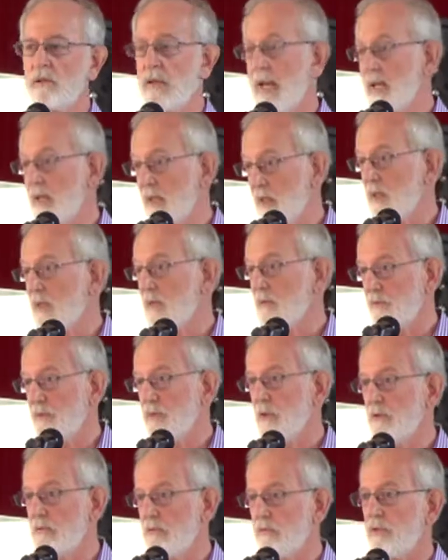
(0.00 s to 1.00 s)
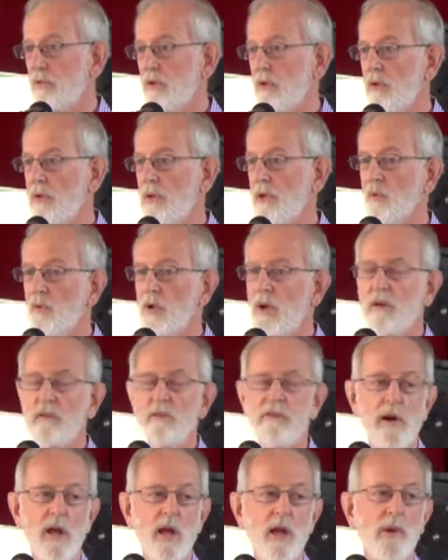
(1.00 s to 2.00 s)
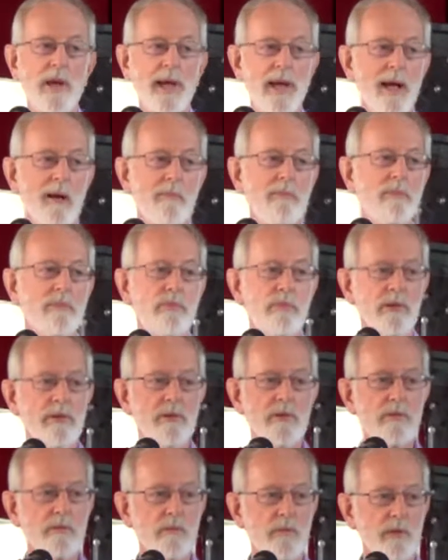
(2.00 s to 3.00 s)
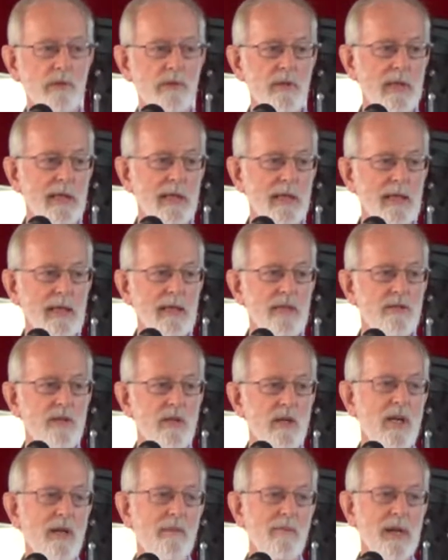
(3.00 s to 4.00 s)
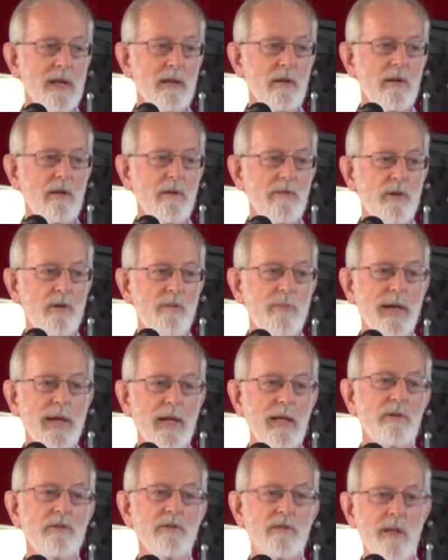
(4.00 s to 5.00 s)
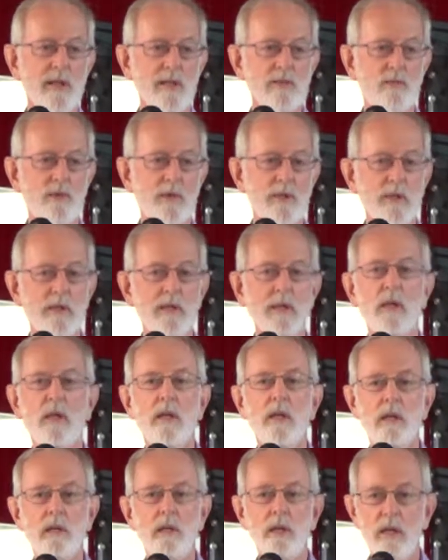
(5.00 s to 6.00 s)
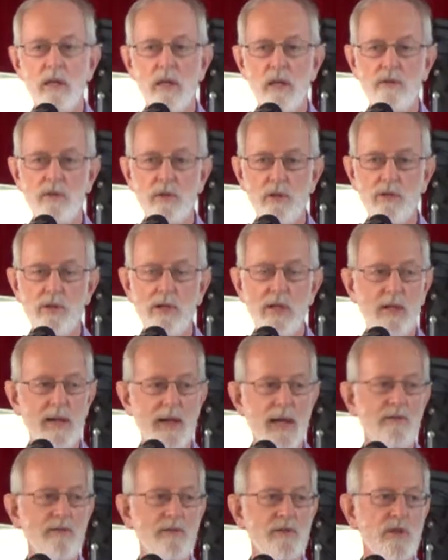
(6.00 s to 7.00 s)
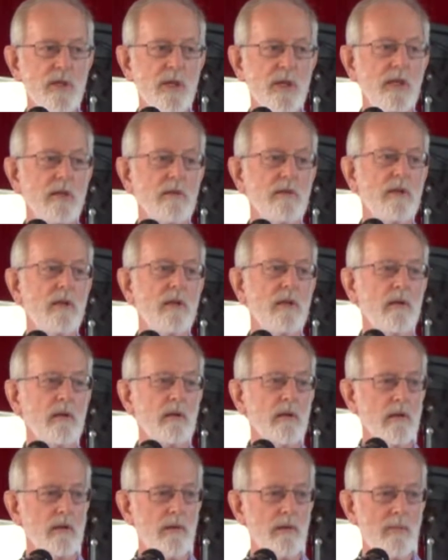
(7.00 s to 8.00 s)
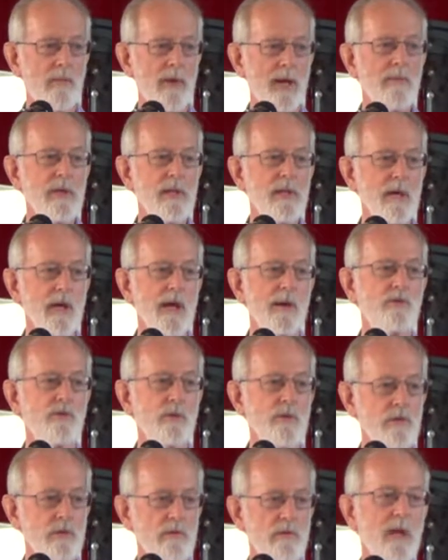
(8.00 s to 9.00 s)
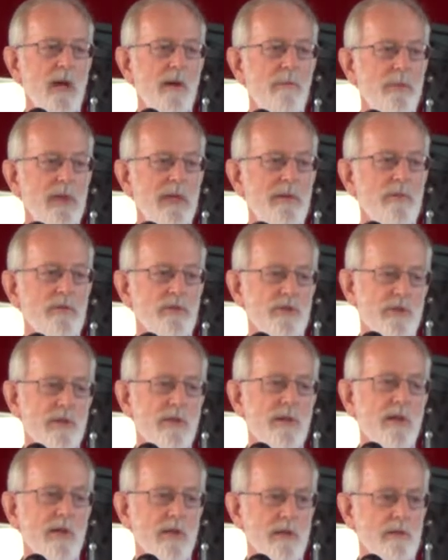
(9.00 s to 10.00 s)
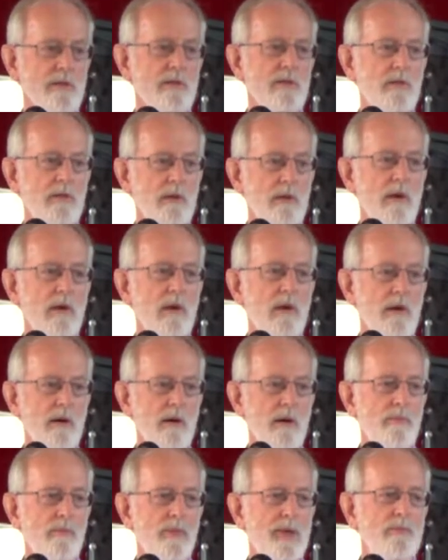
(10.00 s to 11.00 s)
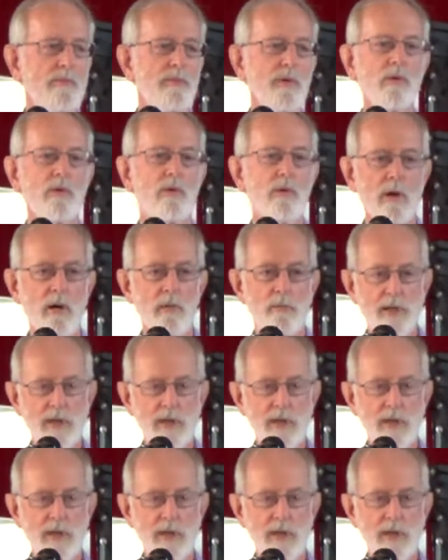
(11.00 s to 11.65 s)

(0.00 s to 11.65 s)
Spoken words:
thanking them for all their work, following up with any leads that come out of the phone banking, so that's one. If you're doing canvassing, there may be times when you've got people, surrogates, calling on people who are